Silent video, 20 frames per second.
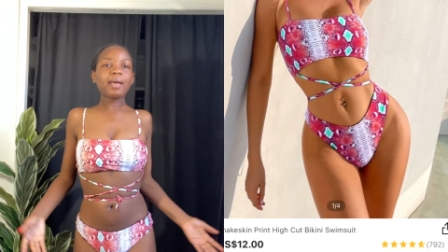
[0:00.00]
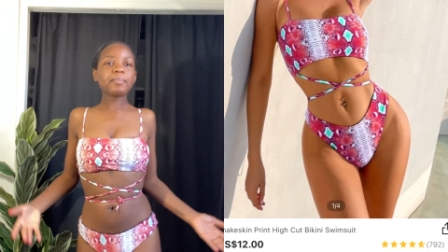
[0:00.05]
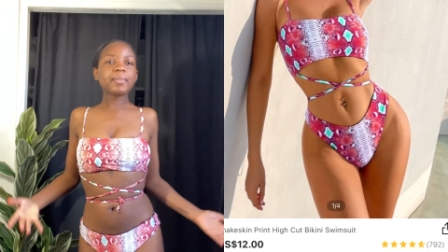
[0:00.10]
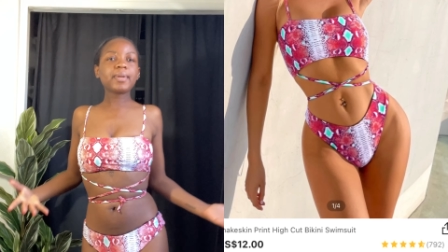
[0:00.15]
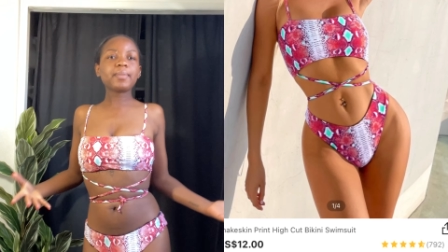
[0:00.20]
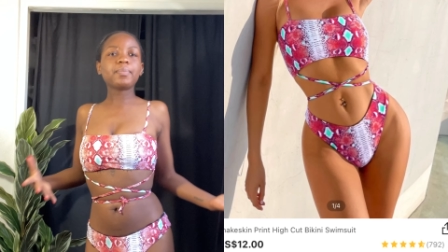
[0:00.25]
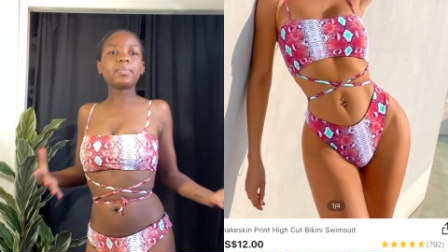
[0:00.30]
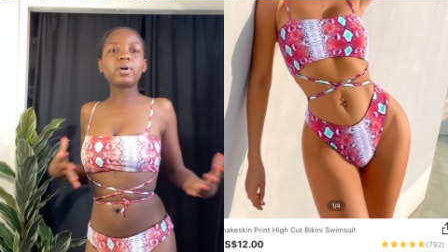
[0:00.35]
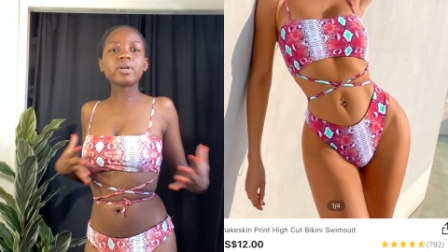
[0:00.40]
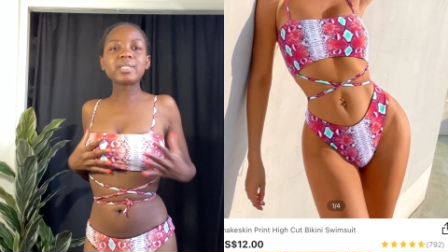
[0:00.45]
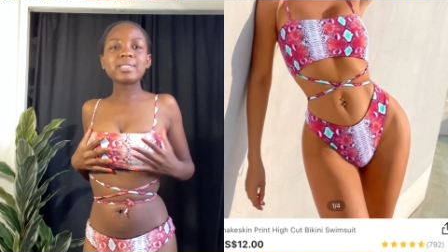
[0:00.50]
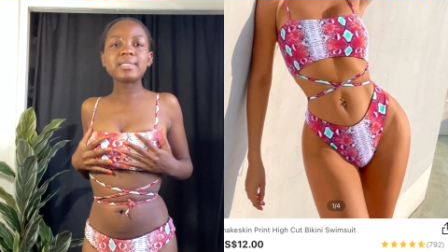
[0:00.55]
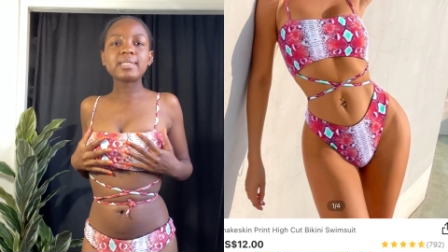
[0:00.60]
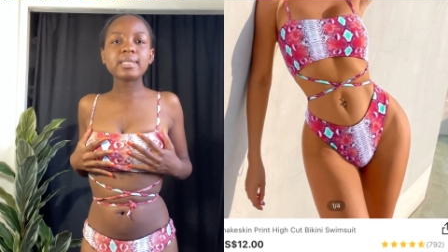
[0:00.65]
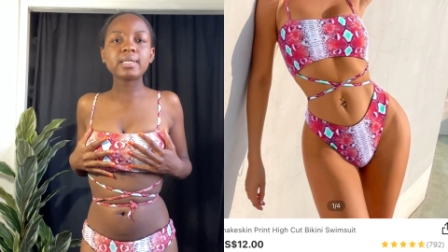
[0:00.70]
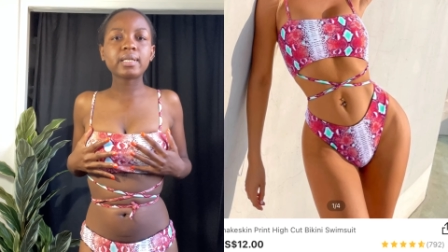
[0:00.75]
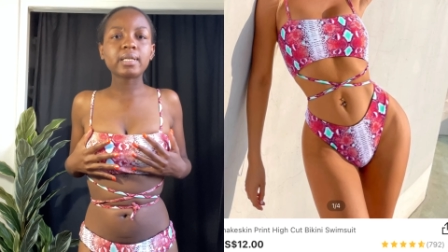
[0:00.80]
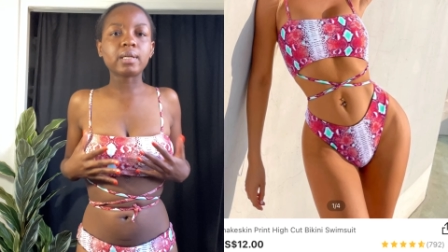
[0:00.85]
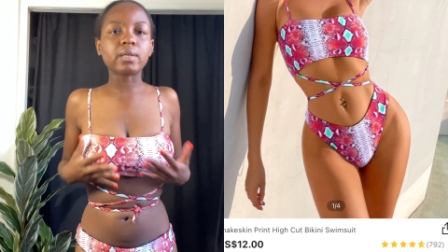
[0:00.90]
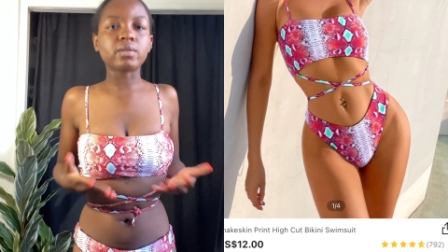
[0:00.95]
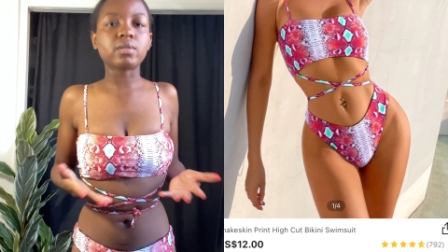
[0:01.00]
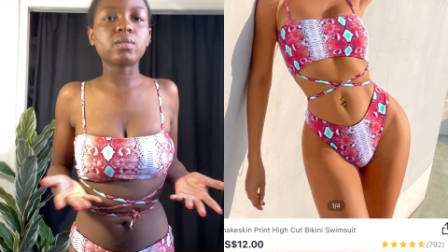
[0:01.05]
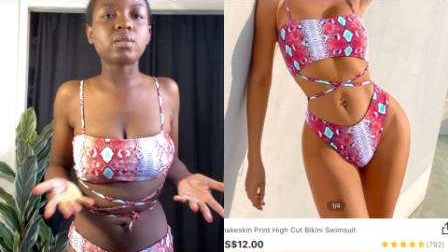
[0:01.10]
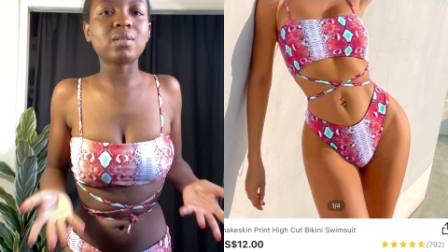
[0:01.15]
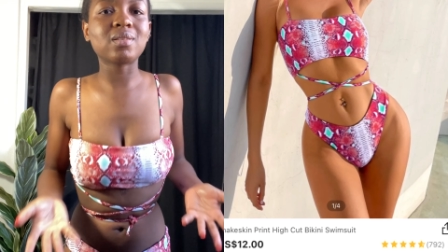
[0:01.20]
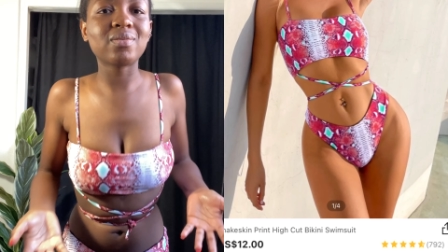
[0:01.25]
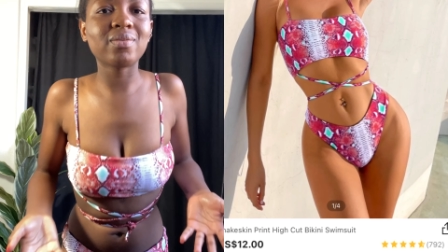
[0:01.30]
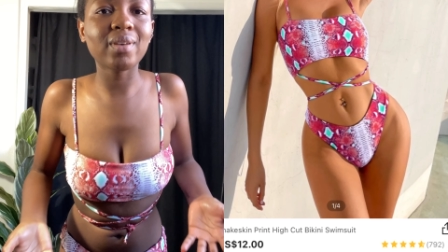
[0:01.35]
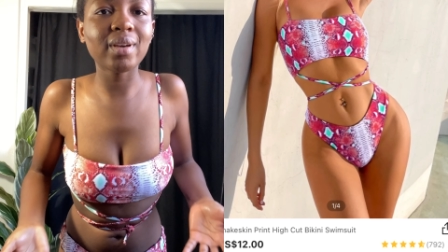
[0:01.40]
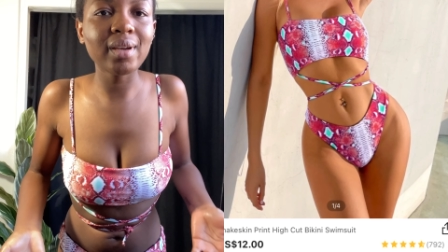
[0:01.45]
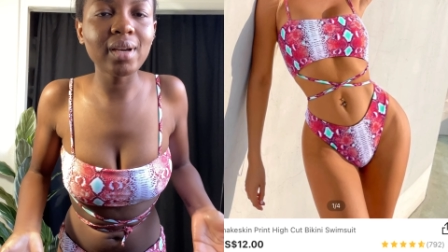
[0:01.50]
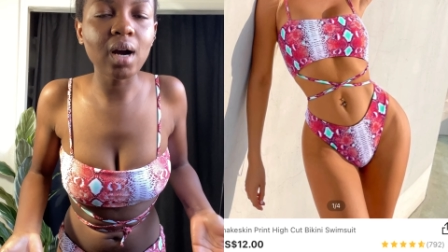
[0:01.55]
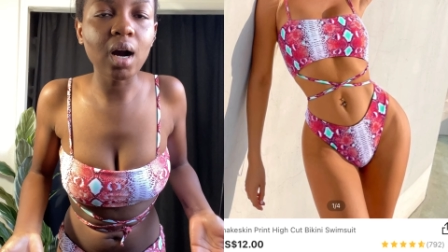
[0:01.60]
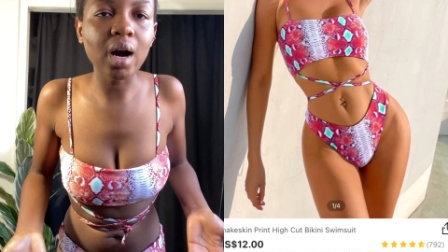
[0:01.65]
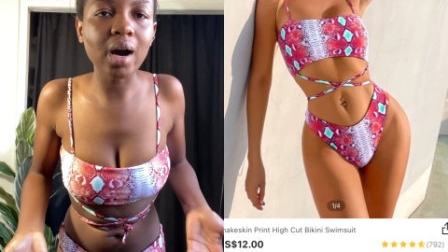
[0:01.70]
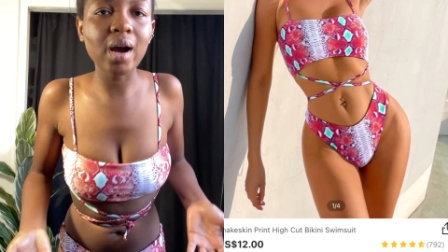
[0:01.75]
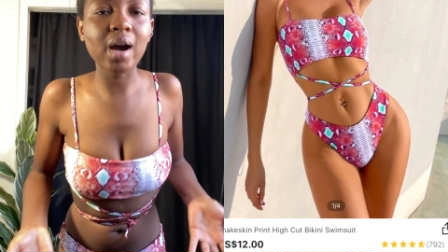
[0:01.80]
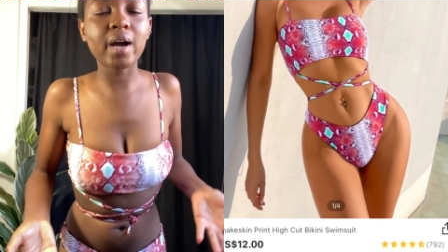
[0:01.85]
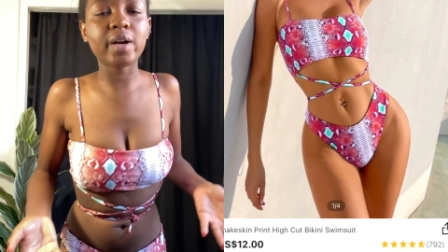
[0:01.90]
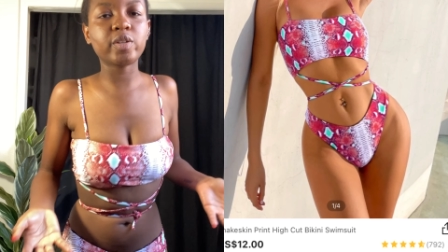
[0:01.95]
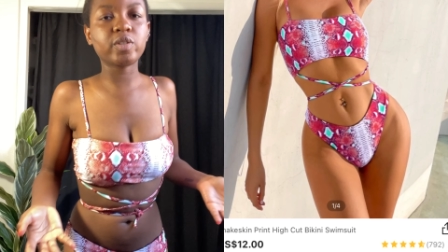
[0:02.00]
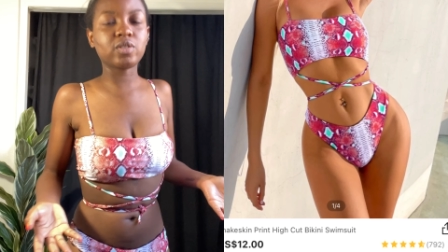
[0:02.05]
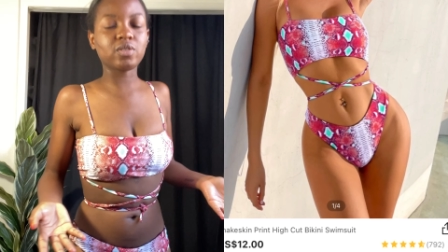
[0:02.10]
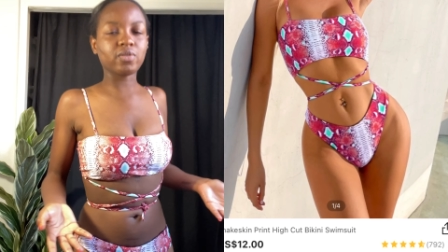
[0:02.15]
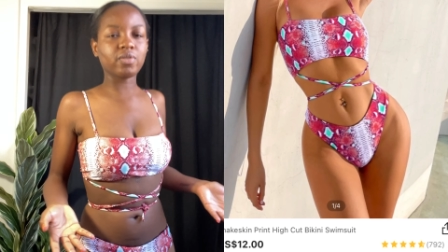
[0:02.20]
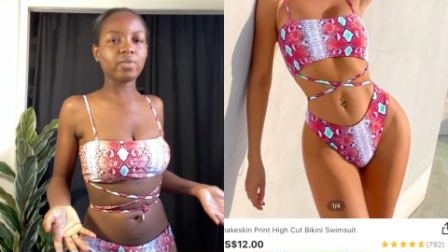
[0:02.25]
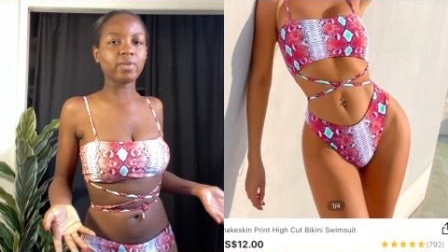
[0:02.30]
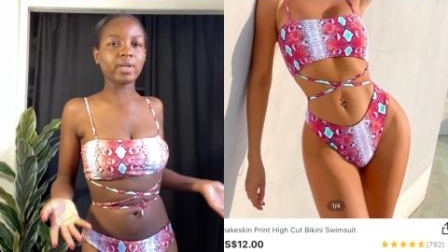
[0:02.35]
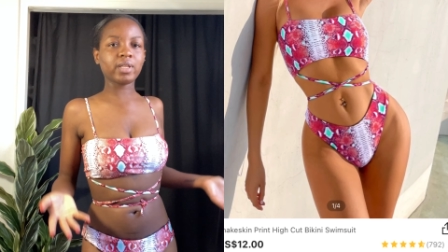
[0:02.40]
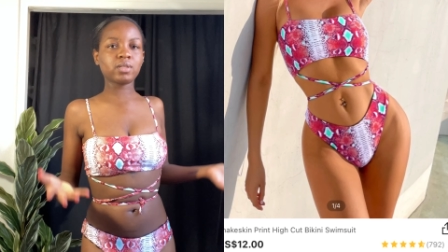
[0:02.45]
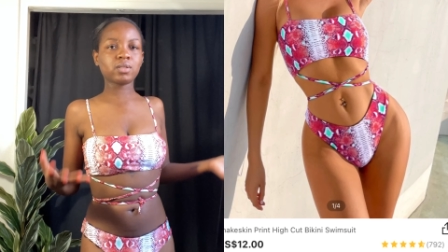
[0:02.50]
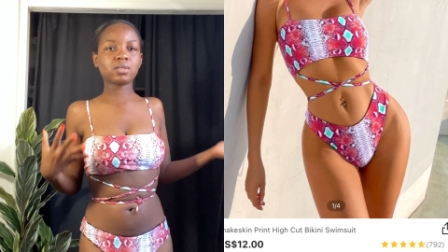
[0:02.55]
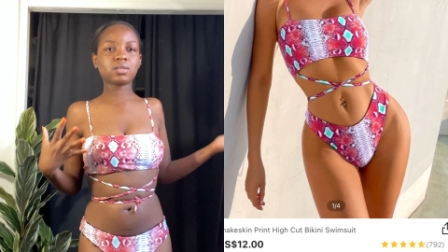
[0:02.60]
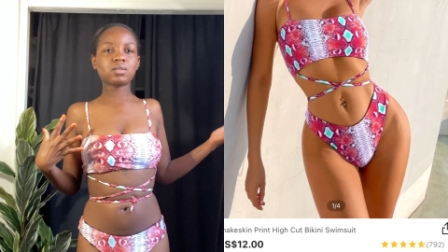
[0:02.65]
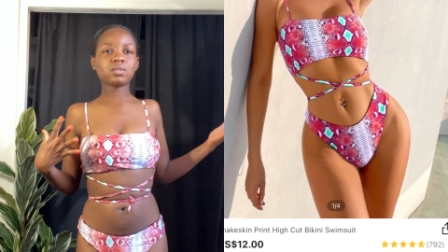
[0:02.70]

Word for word: am a busty girl, so it's very hard to find